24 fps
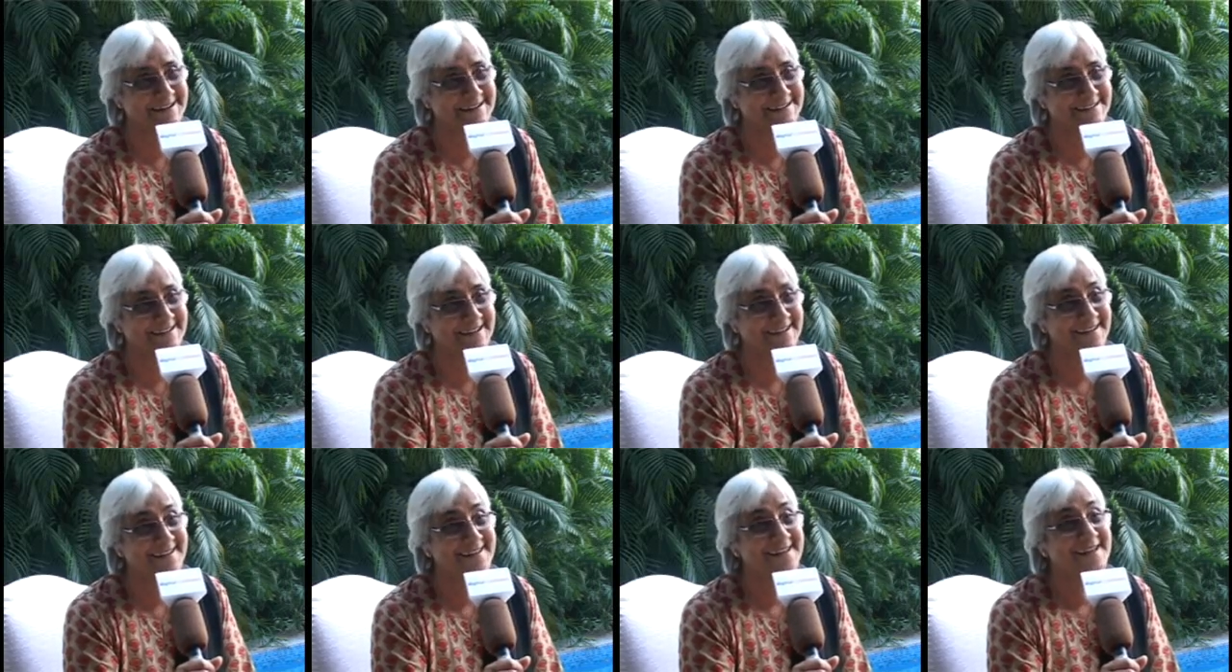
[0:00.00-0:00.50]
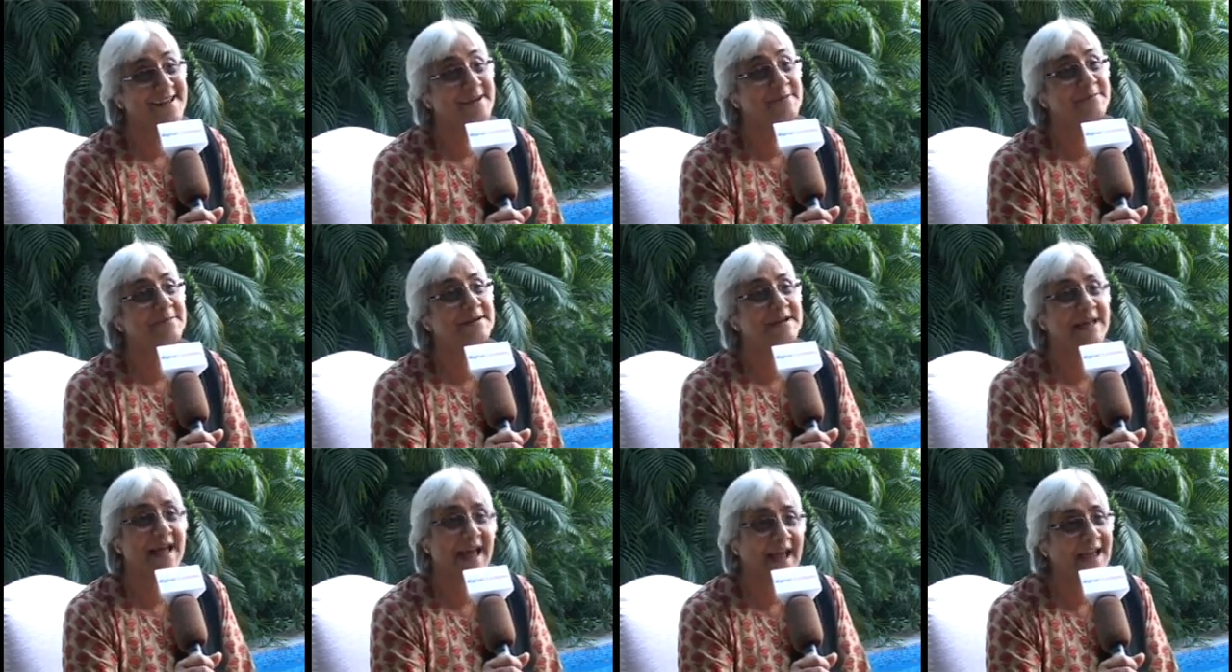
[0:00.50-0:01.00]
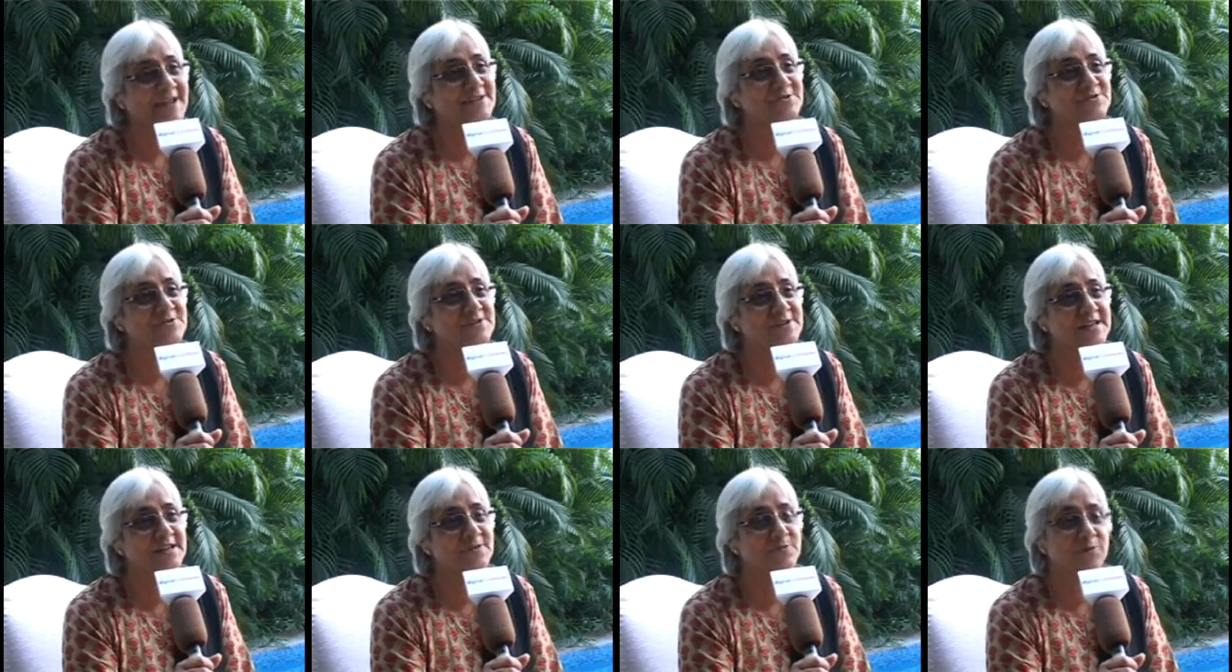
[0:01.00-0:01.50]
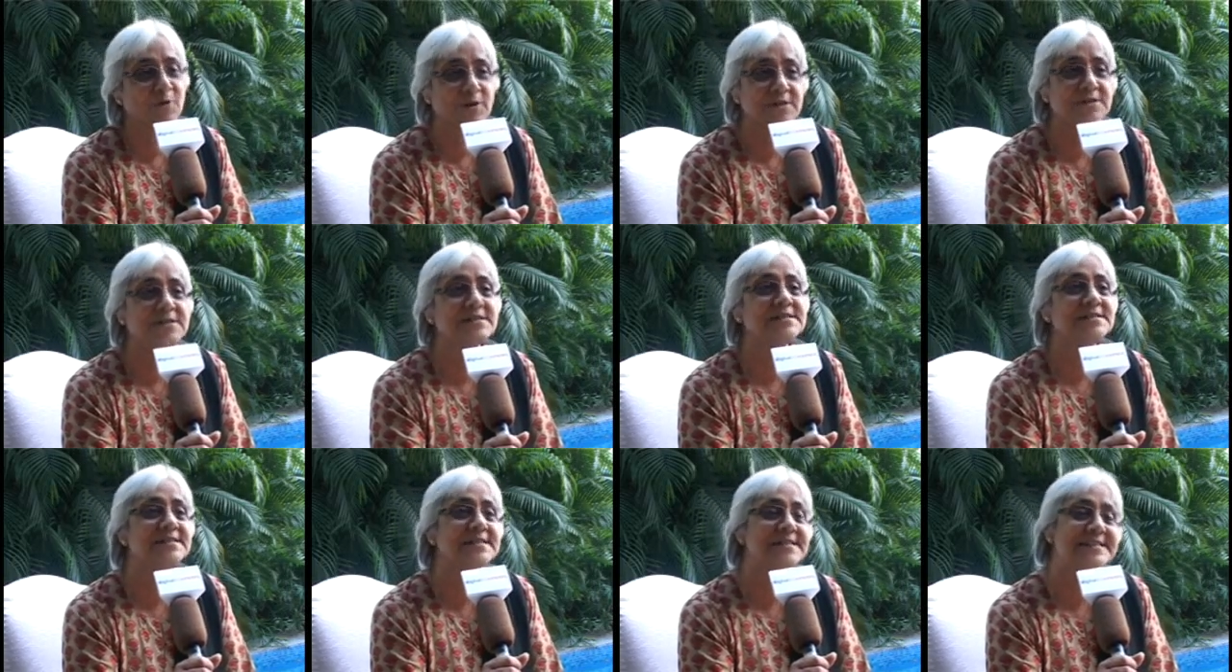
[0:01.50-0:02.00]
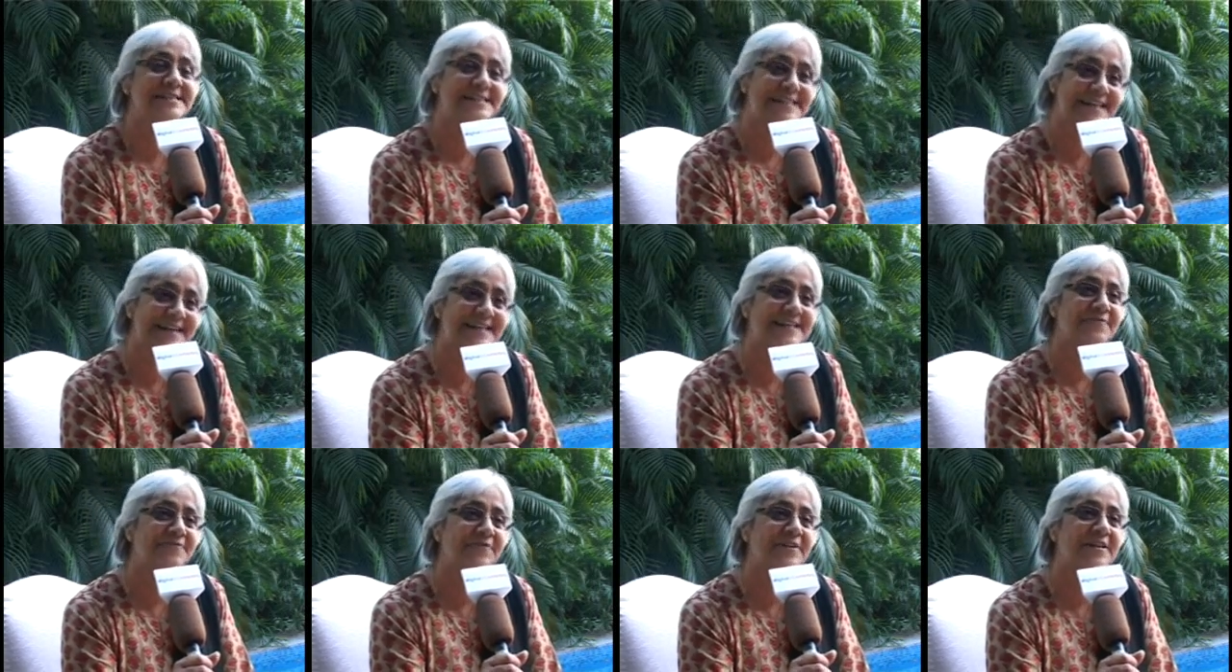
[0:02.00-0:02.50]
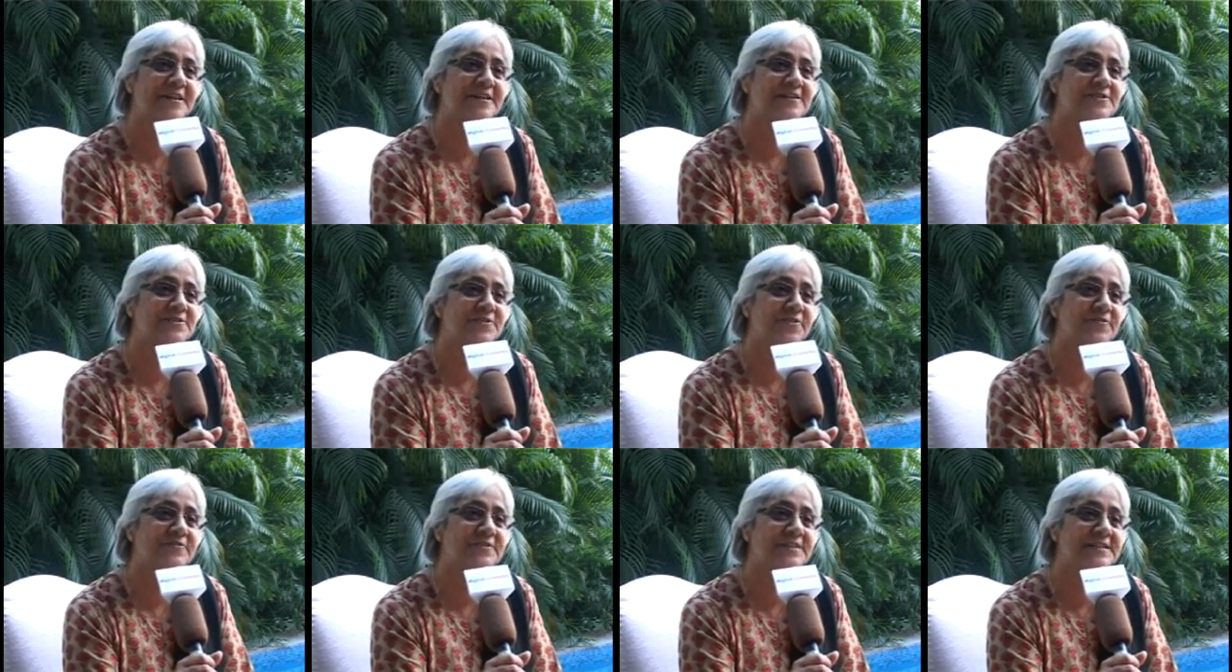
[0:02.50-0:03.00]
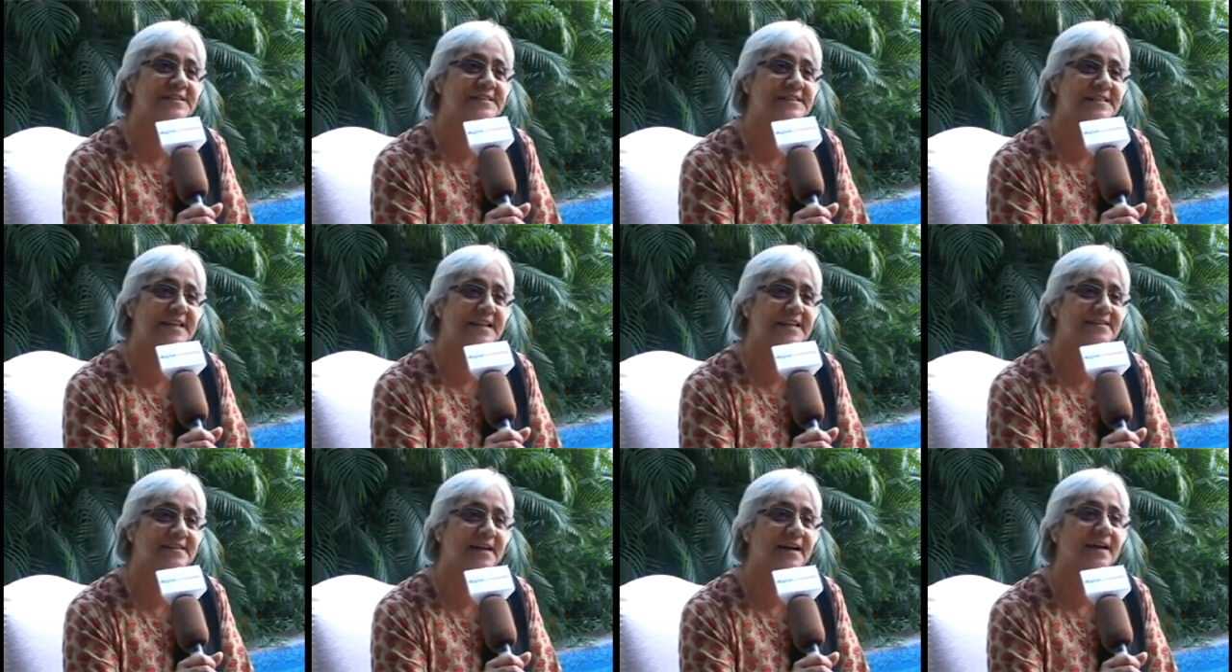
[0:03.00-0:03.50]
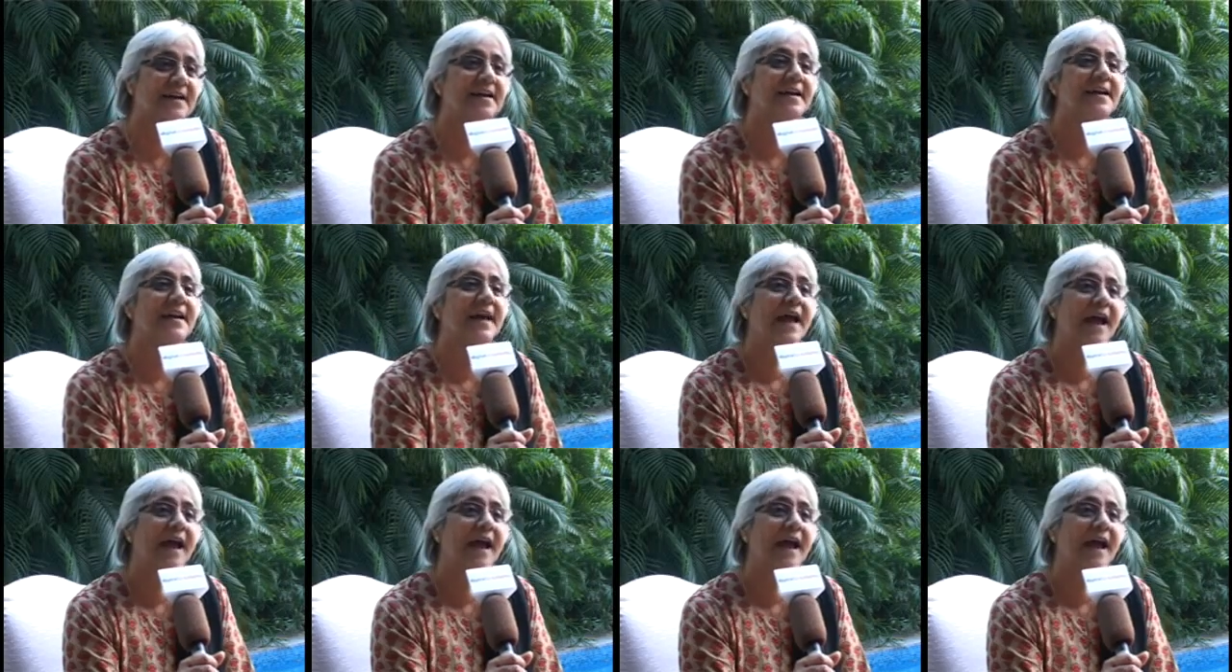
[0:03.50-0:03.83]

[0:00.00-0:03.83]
data, but actually what is the significance of this data